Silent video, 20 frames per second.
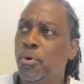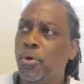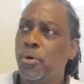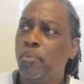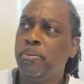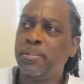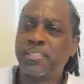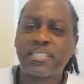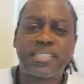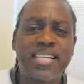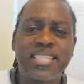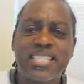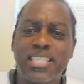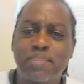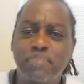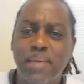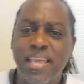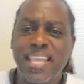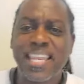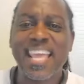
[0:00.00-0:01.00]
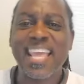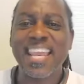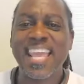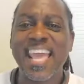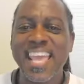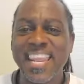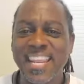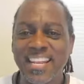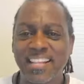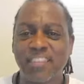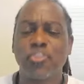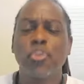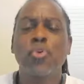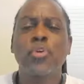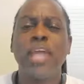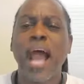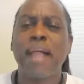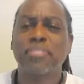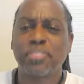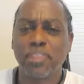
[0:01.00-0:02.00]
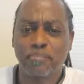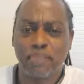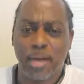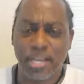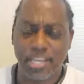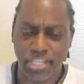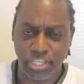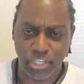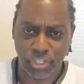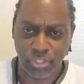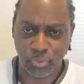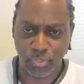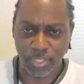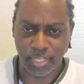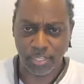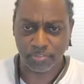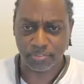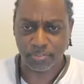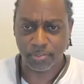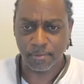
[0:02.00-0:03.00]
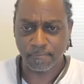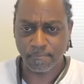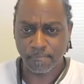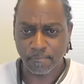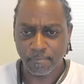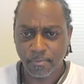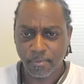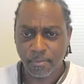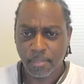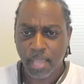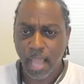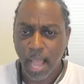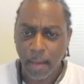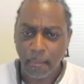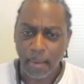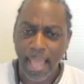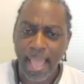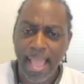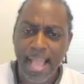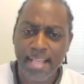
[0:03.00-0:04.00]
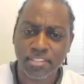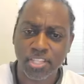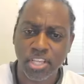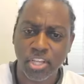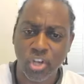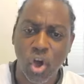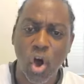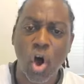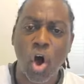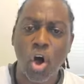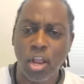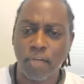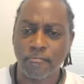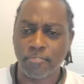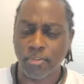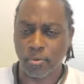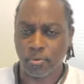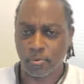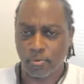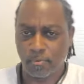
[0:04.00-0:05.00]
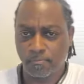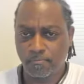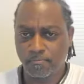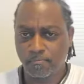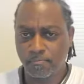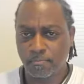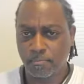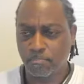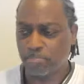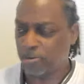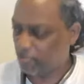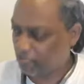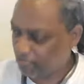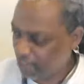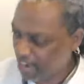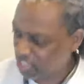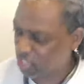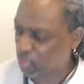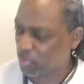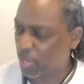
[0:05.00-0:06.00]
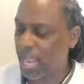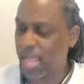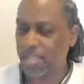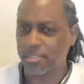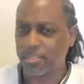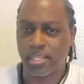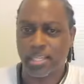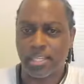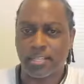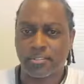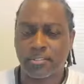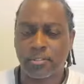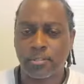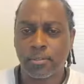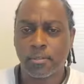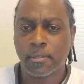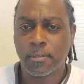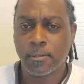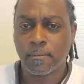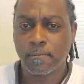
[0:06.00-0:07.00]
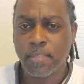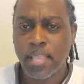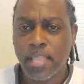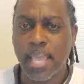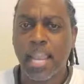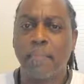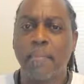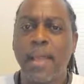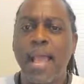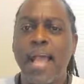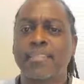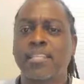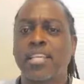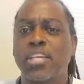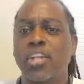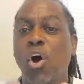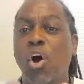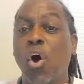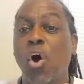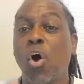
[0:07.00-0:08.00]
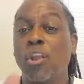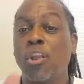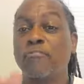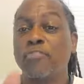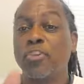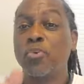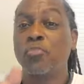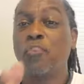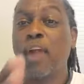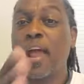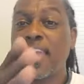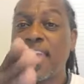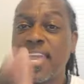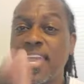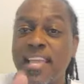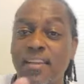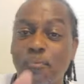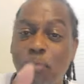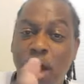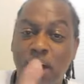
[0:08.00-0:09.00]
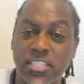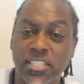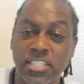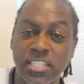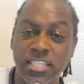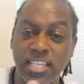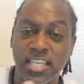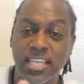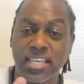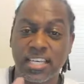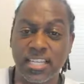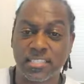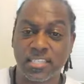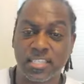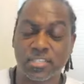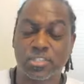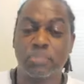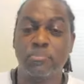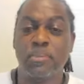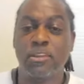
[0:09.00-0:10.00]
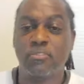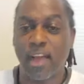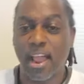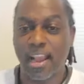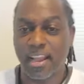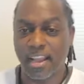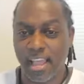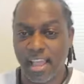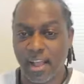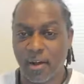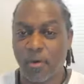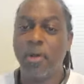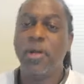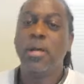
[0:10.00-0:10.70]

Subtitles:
participate in any of that. You got the money to do this. I'm asking all of you, professional athletes, and I'm asking all of you right here watching and listening to me right now,